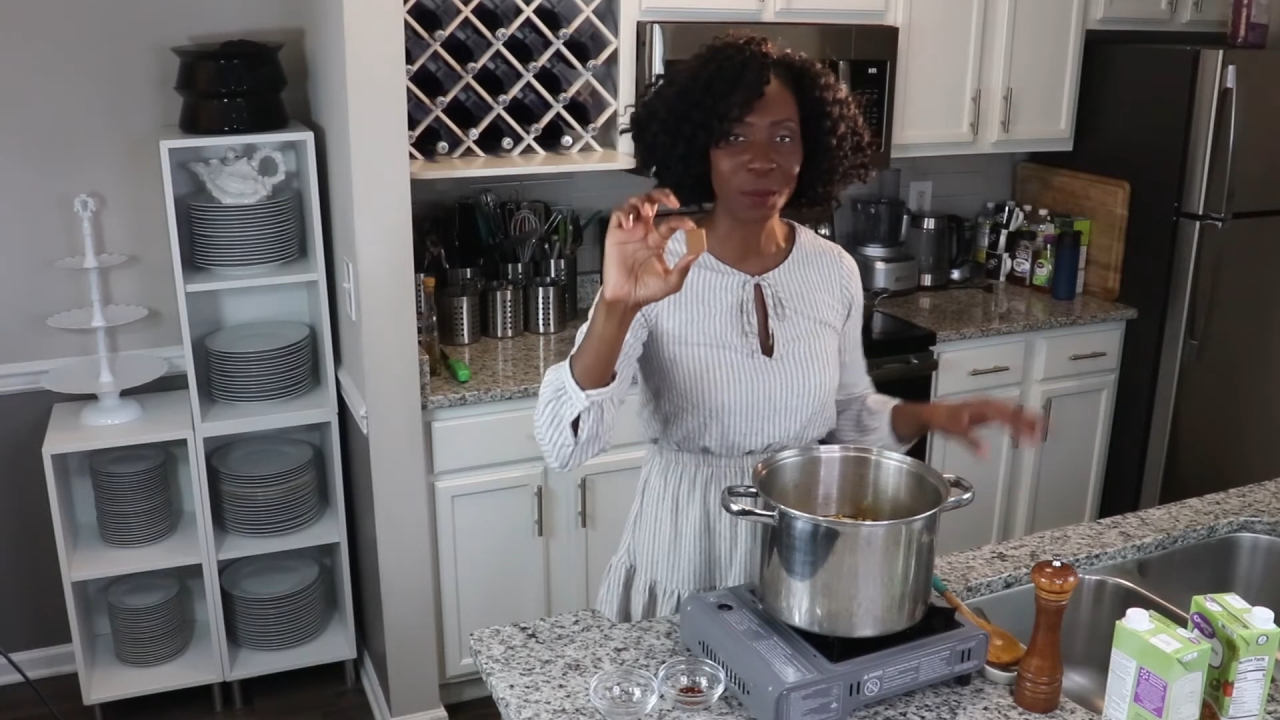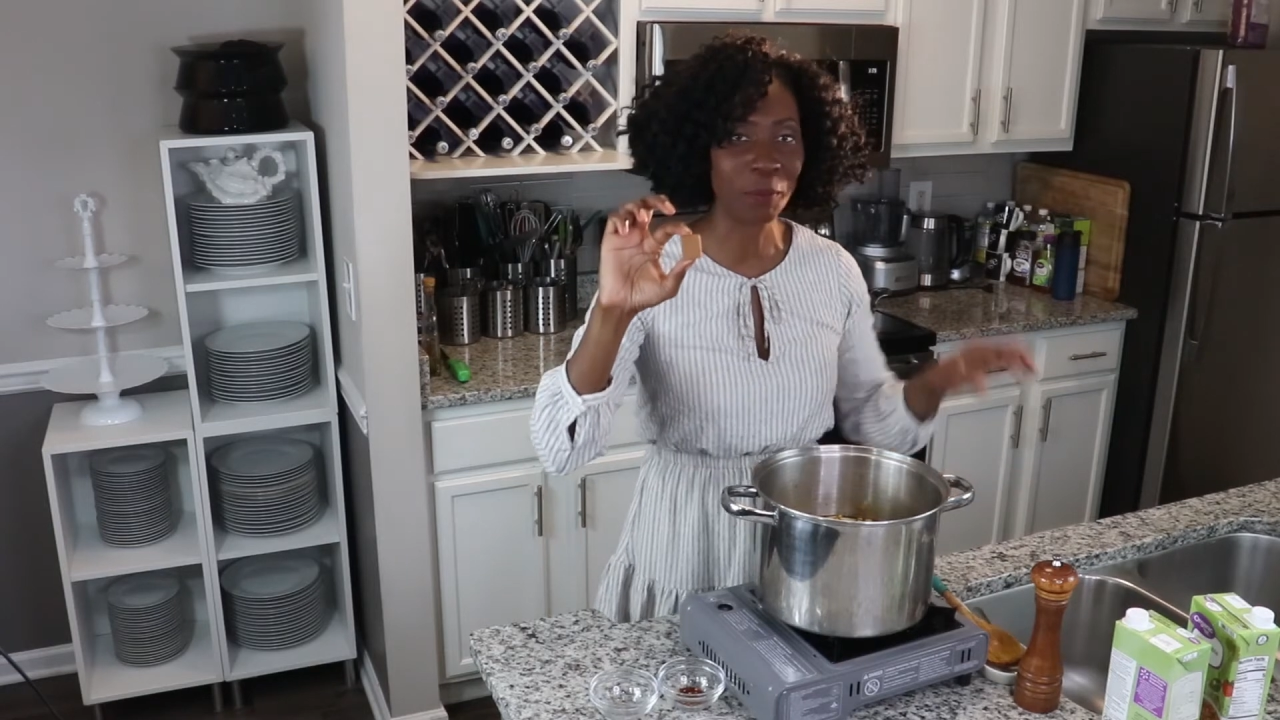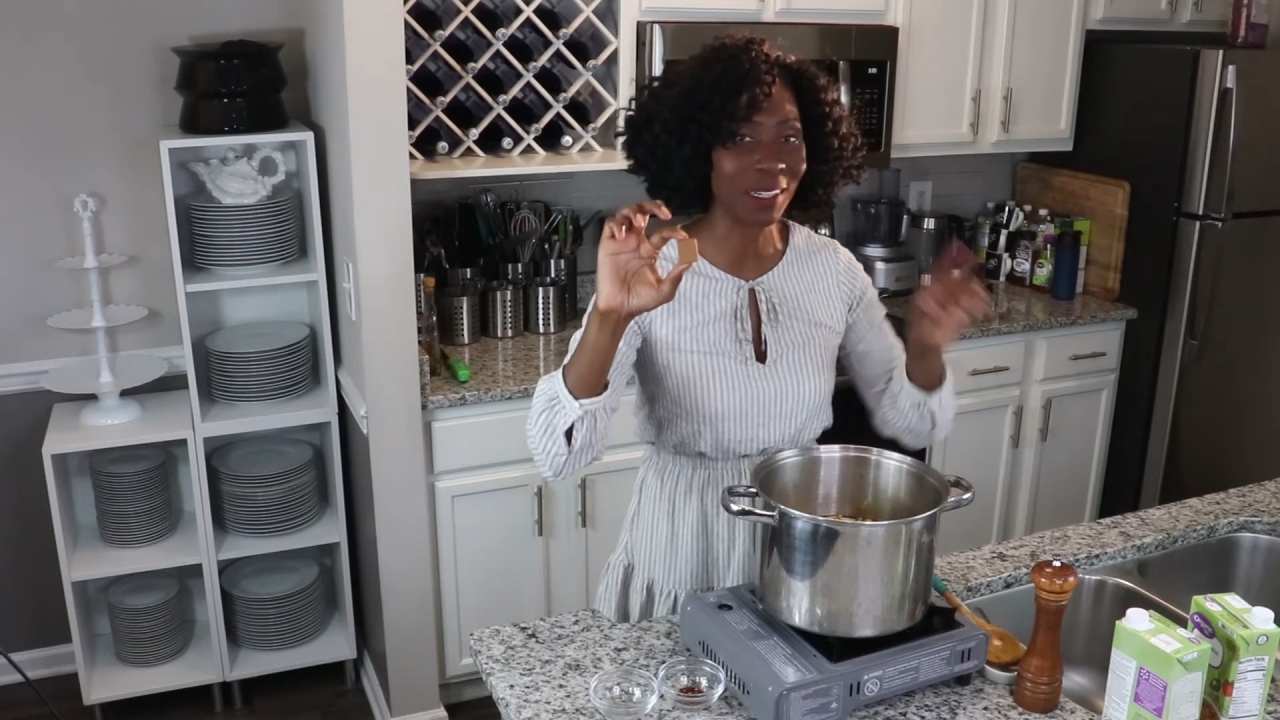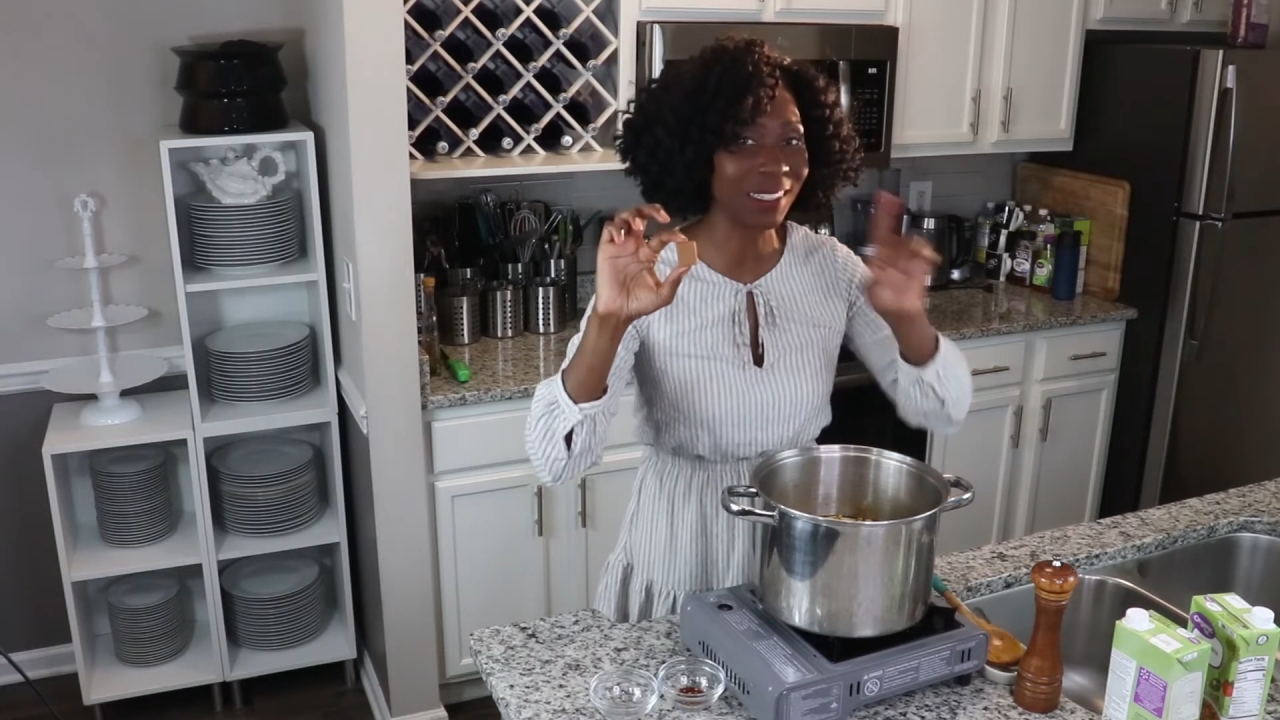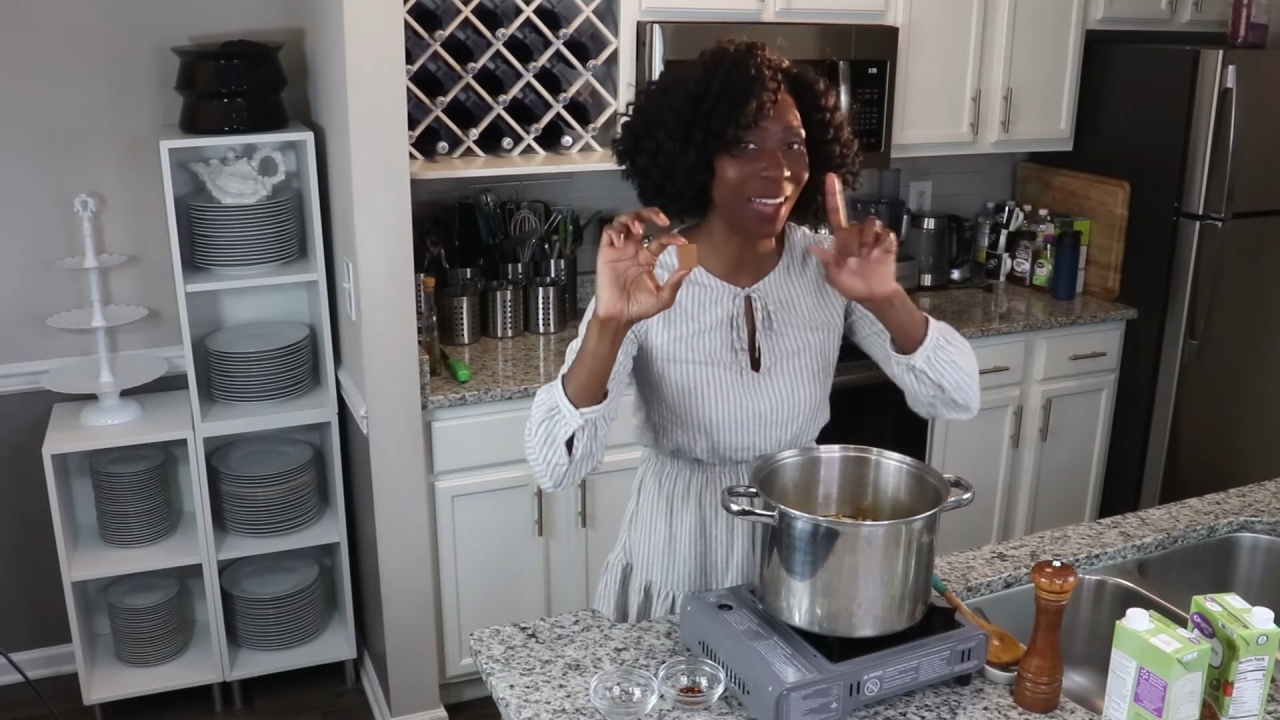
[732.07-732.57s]

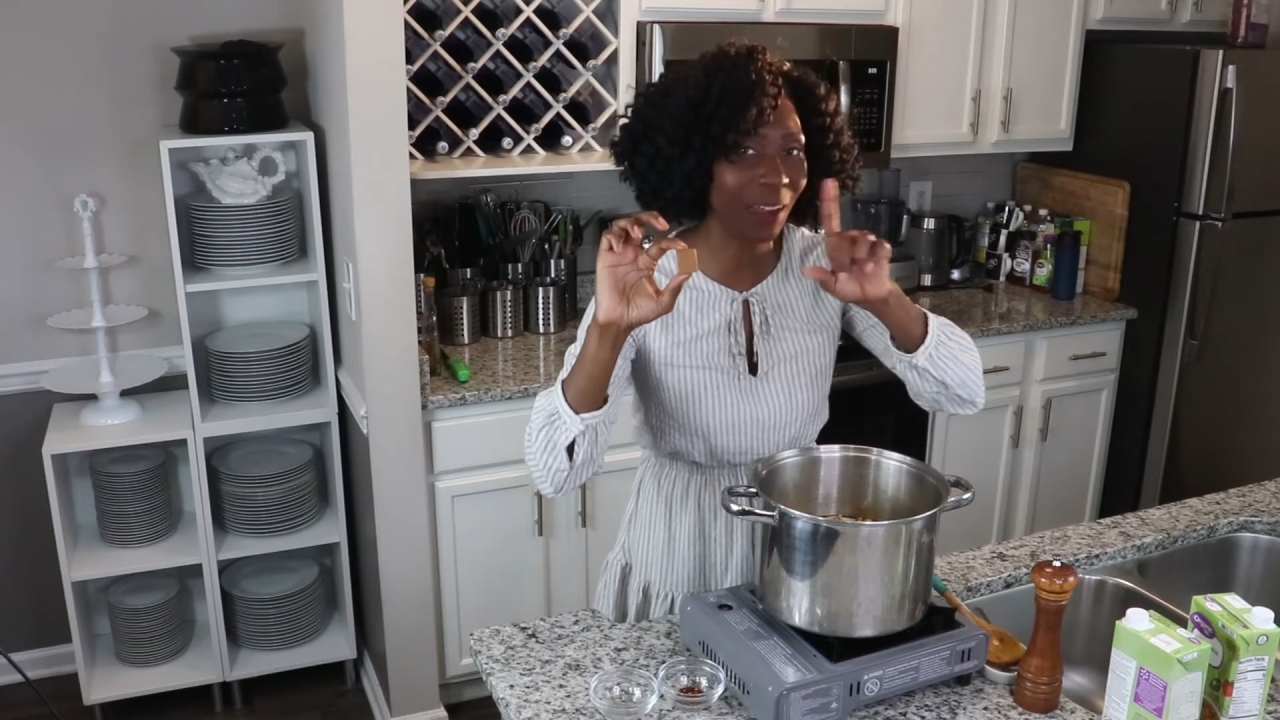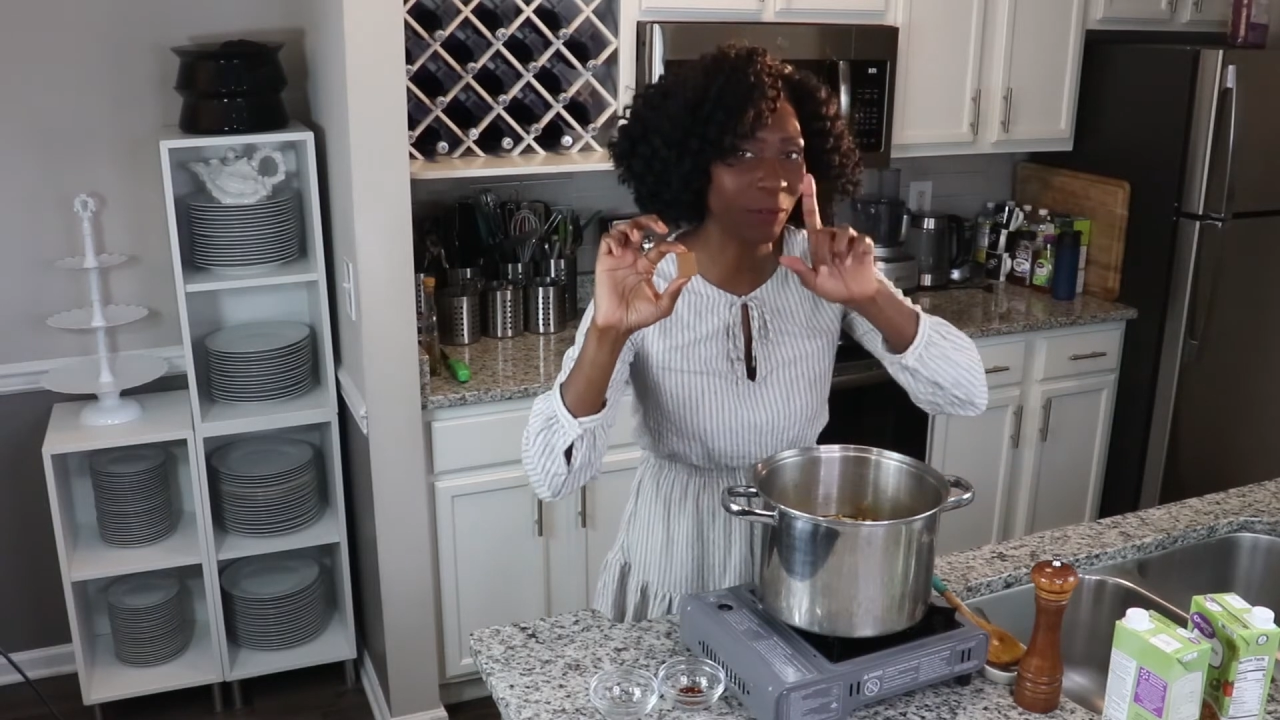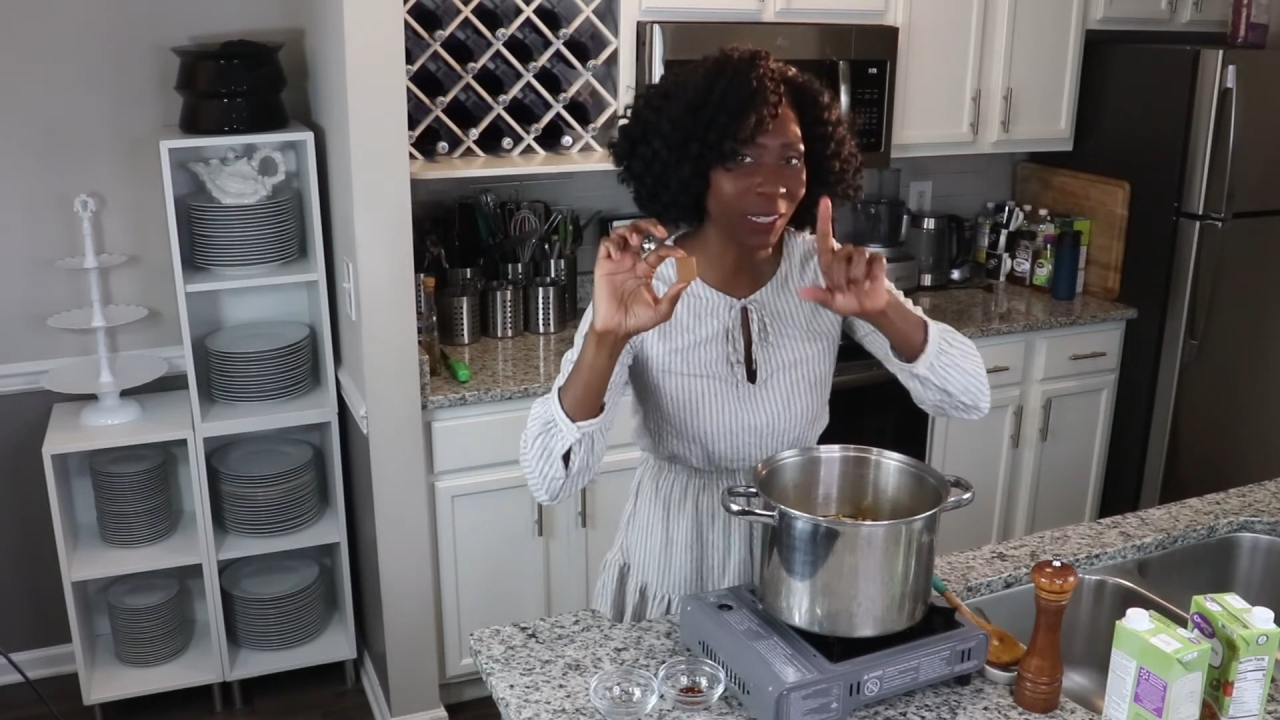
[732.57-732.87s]
but not